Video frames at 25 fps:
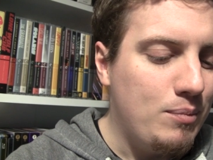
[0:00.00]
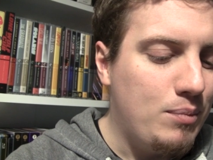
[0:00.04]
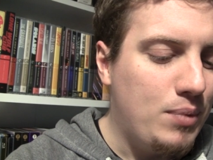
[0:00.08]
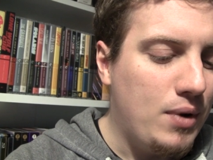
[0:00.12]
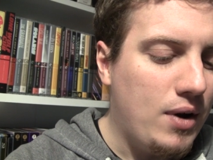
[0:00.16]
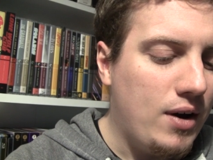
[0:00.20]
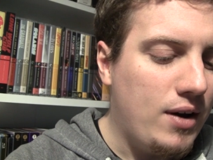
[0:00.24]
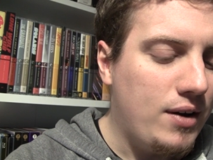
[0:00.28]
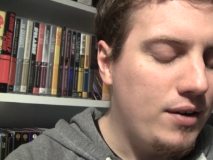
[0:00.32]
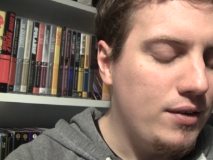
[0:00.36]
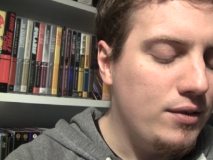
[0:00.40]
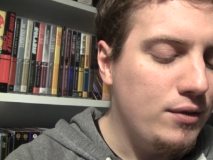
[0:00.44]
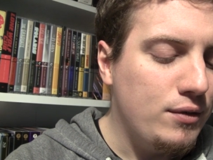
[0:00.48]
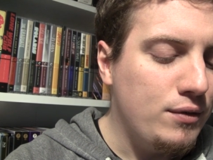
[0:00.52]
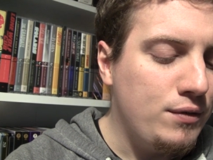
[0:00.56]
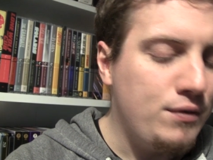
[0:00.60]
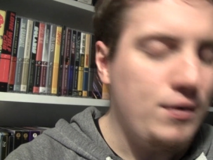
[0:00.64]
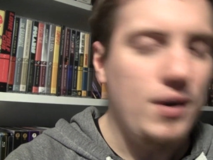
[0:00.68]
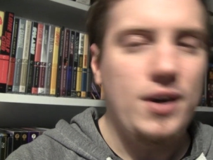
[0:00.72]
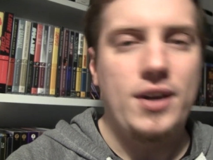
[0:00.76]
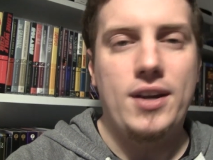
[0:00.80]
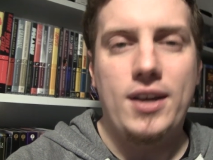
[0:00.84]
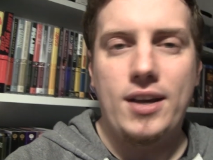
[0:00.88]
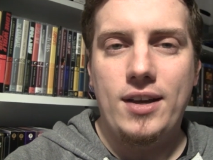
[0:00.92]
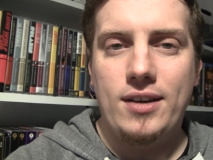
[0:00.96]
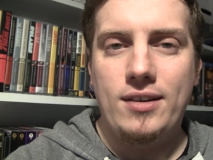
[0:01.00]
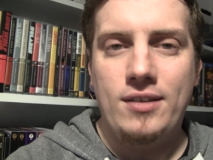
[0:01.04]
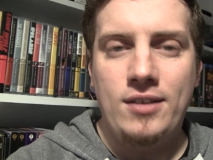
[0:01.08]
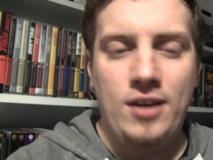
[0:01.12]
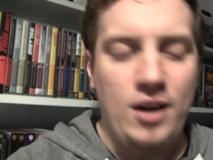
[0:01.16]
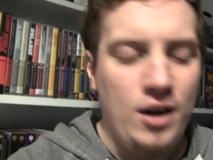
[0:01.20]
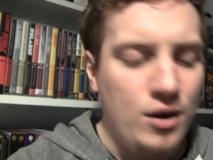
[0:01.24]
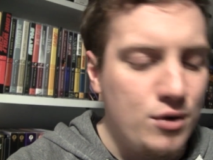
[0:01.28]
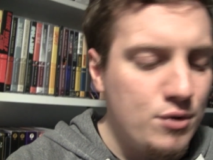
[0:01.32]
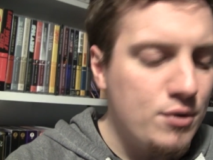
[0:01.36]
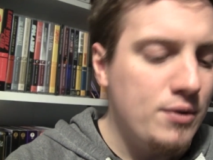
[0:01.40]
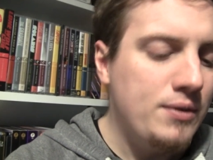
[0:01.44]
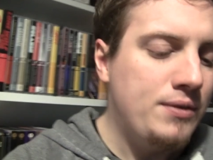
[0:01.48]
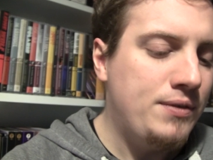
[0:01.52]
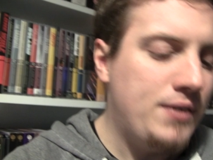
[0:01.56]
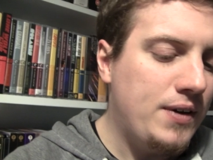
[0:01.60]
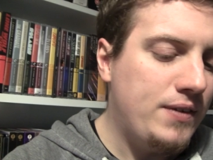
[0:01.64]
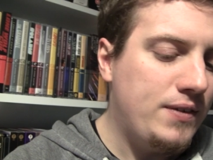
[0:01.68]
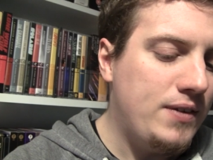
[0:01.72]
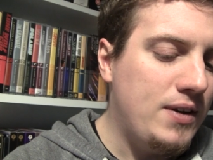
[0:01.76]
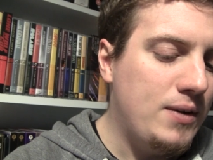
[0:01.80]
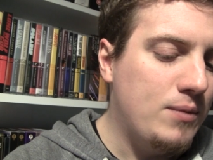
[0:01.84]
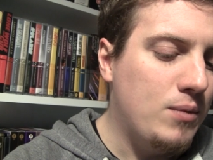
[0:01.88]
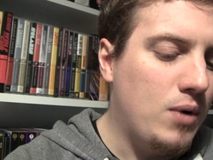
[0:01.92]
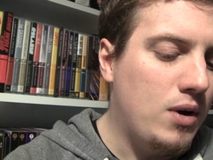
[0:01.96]
but fuck it
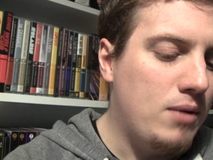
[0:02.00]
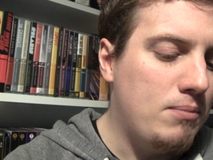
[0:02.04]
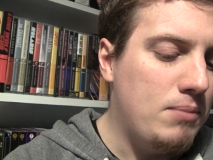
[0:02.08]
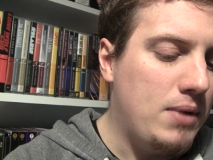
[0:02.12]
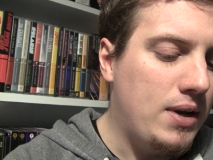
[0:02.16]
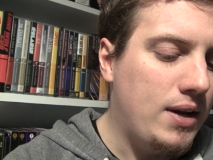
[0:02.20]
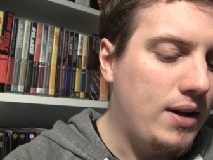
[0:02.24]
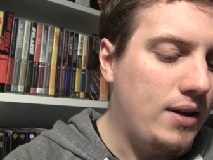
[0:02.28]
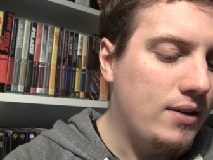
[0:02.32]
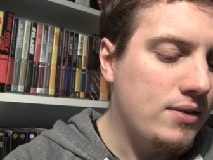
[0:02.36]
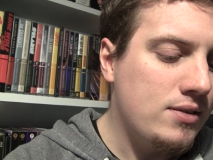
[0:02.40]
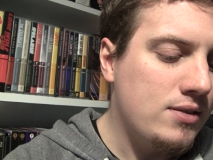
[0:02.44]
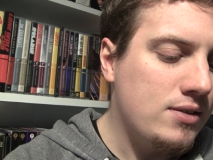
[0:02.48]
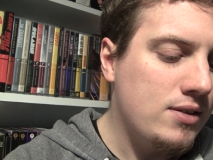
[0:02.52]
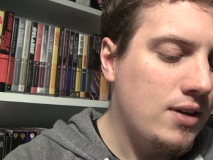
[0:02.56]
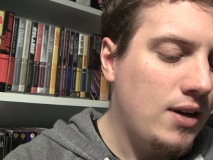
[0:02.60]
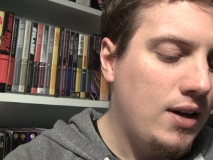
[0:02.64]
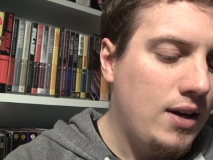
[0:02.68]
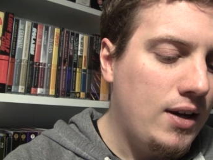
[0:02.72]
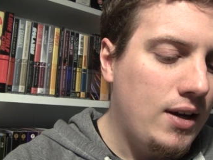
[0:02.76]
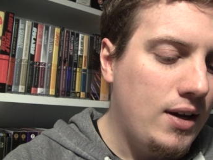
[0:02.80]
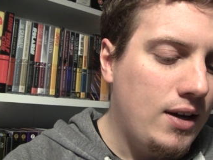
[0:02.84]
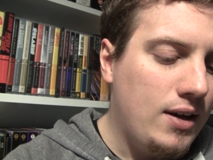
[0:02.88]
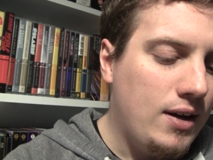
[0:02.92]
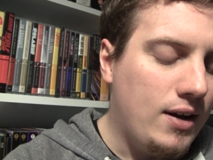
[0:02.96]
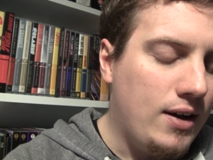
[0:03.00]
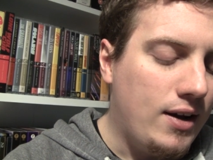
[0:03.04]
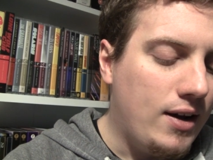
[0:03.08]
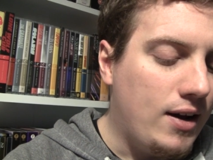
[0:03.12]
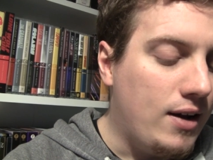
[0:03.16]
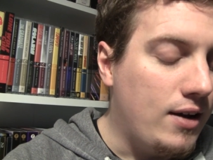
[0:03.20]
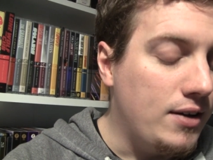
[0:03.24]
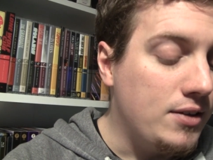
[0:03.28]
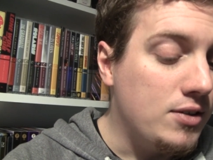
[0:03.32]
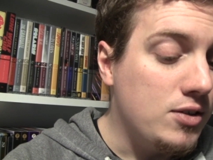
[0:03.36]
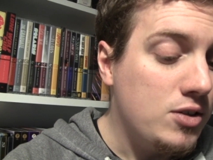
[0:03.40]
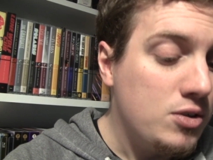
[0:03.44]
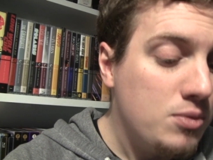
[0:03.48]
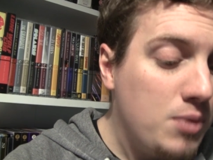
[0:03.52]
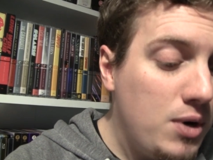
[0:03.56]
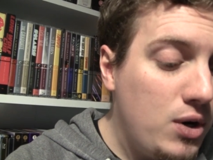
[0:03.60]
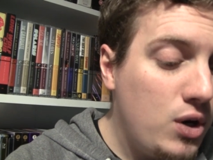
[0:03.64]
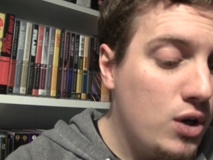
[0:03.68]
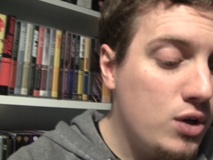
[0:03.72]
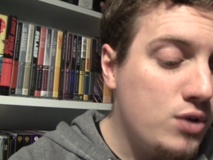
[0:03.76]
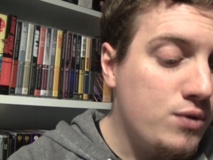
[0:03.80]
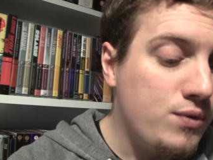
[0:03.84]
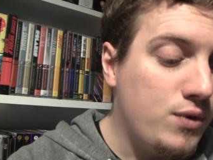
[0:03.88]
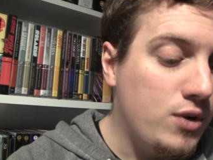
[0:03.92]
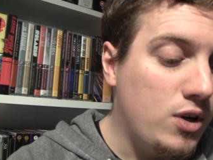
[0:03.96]
151 minutes uh, it's a
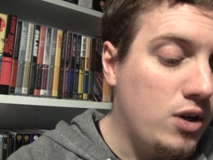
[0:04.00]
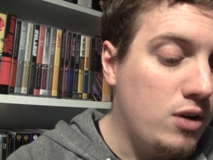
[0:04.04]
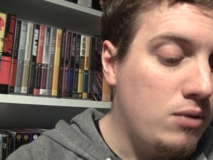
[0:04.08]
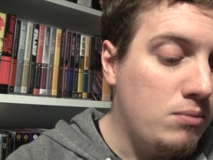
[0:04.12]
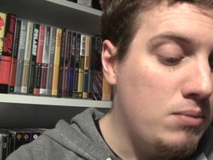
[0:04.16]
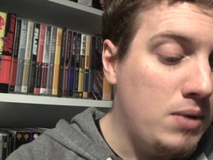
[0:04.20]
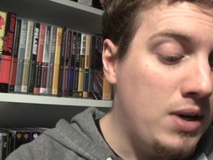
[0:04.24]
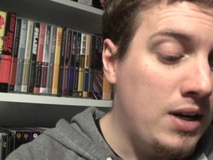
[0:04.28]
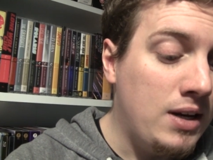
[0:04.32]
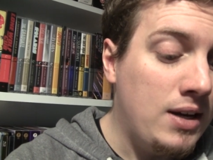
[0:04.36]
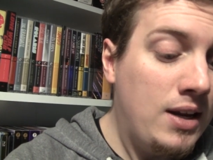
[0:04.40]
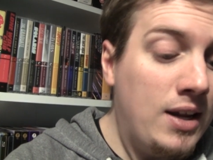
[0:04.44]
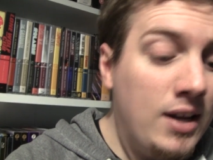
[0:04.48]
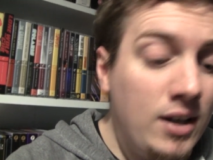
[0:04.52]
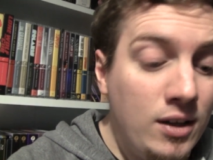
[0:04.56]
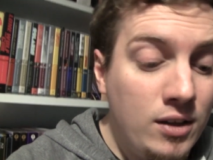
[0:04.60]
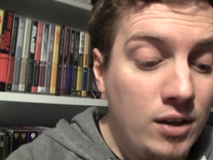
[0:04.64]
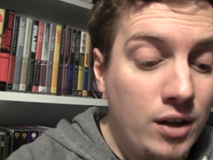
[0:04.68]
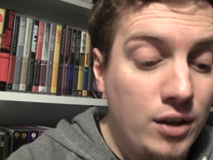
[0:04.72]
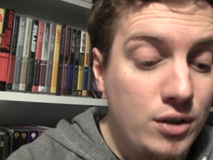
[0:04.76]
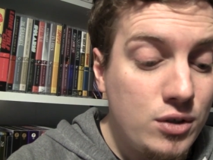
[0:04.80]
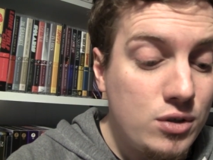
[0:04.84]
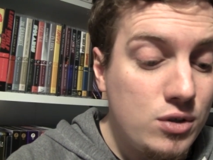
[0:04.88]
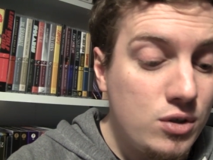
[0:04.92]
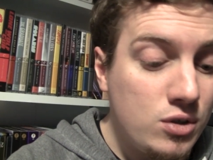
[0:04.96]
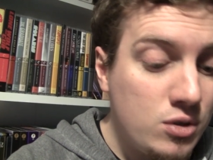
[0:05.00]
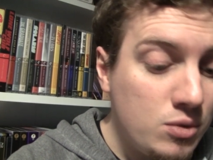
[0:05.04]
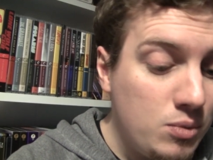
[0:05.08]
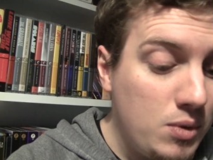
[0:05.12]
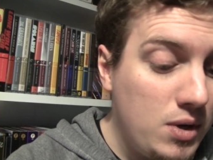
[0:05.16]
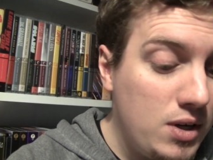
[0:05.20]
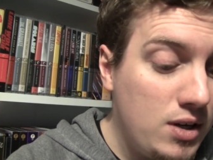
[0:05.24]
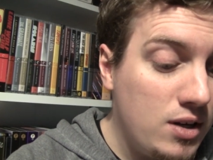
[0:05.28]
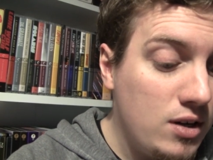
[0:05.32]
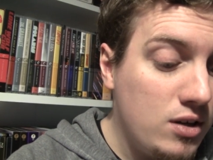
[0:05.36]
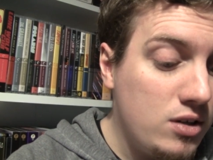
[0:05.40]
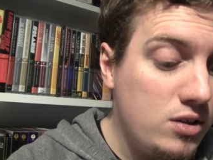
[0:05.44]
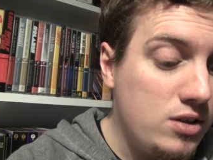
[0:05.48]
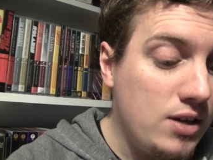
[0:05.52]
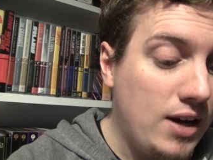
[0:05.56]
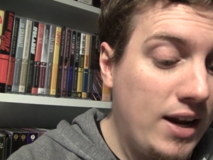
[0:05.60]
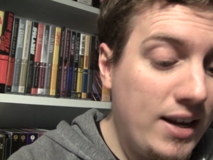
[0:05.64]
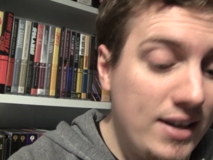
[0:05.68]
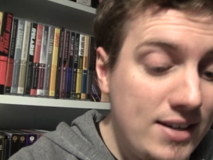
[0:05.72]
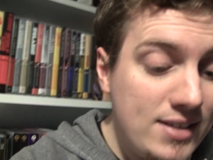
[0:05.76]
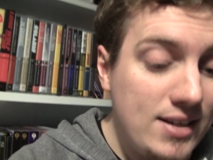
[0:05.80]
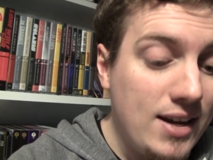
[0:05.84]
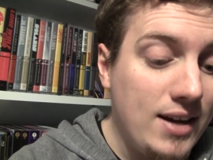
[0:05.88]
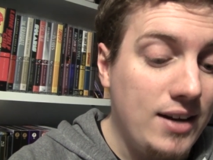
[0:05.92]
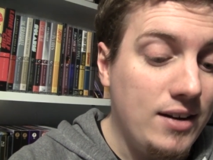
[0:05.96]
Swedish film in English Swedish
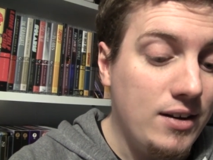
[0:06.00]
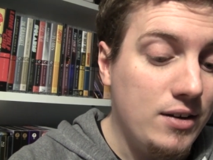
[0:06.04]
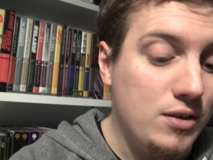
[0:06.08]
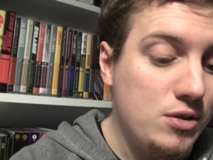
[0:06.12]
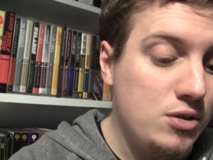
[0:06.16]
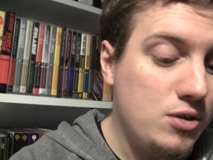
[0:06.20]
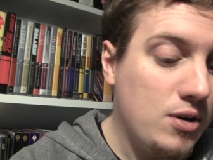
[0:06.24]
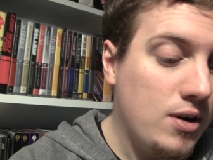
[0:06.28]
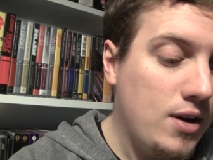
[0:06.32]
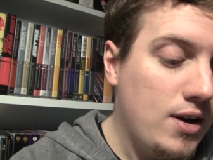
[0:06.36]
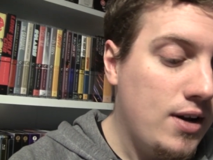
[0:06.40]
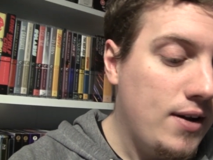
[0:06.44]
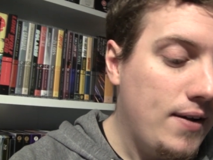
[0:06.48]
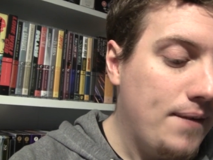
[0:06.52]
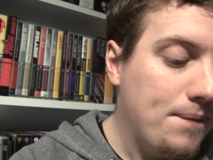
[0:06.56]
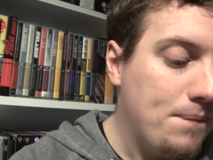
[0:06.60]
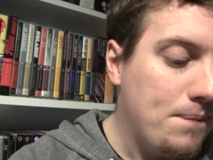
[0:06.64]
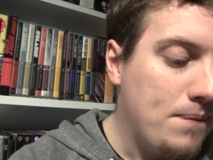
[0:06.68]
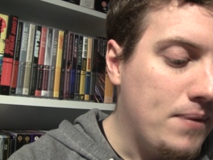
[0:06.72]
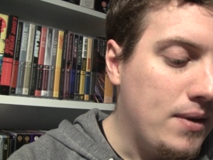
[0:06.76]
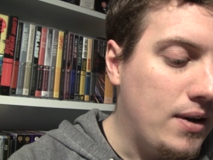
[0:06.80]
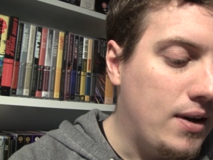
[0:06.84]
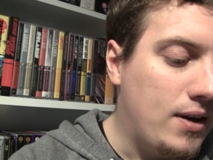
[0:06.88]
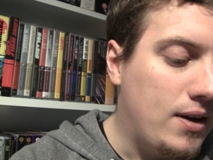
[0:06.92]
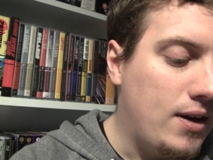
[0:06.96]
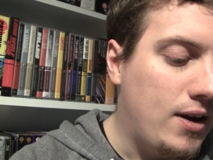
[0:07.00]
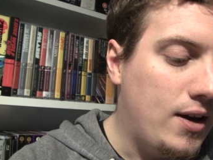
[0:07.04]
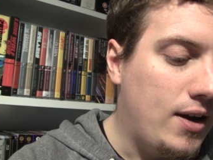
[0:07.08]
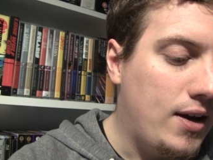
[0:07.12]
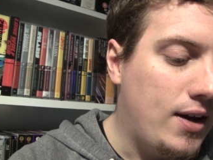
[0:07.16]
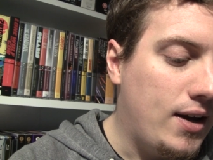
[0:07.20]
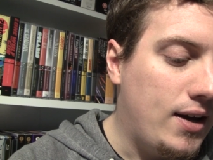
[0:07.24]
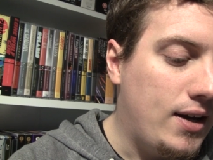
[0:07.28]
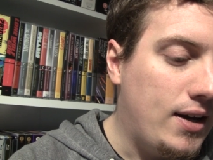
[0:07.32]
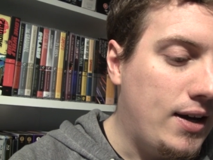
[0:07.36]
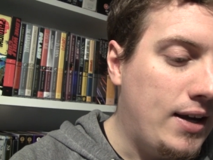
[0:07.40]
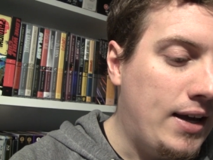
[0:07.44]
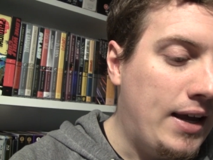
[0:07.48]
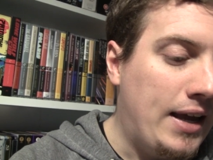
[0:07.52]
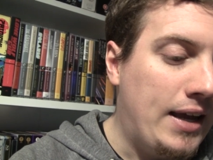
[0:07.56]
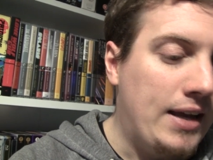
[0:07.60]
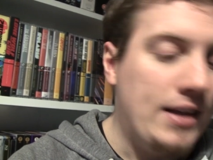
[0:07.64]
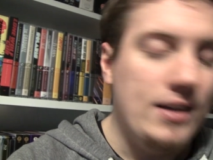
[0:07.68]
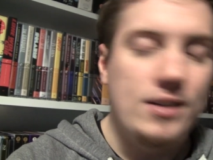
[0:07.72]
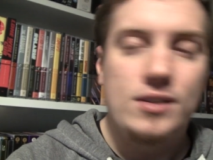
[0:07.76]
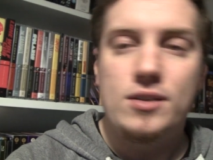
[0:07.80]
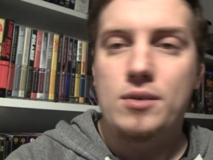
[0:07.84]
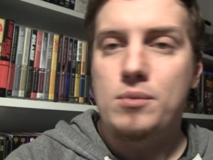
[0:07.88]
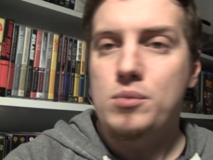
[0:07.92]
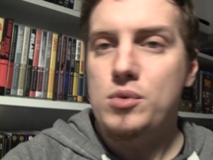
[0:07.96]
and Danish uh,
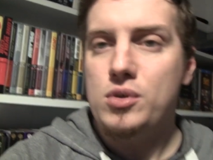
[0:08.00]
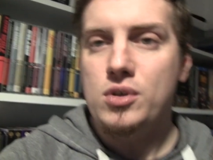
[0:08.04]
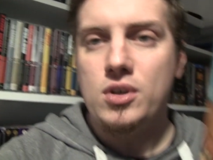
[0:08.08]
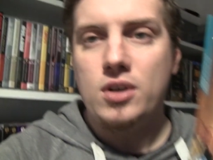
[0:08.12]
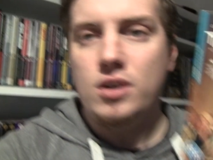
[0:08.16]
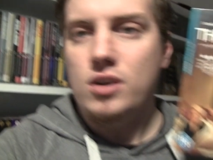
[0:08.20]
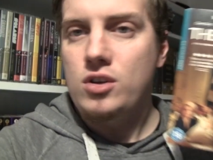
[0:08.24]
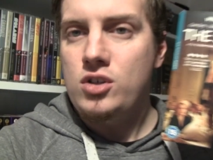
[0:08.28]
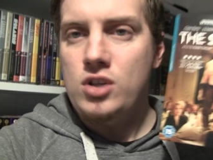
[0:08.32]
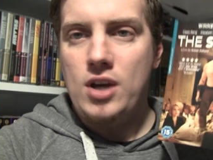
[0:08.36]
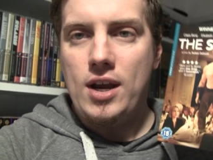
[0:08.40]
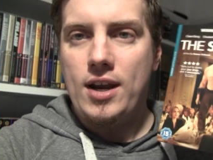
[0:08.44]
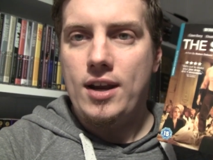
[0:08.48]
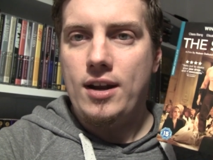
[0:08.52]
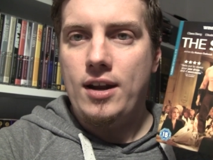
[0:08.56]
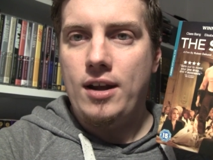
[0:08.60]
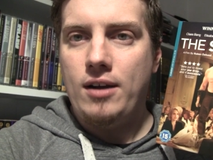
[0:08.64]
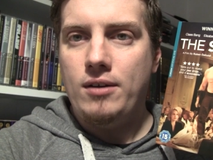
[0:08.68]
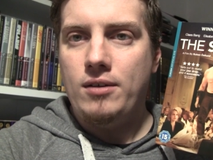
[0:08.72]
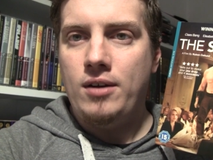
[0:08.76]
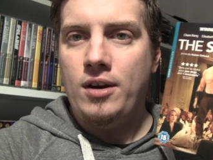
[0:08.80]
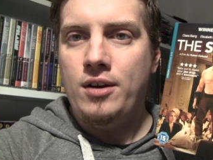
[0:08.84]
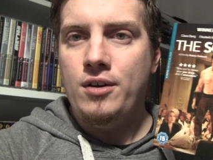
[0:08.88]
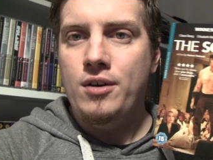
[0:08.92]
and I'm just going to check it out.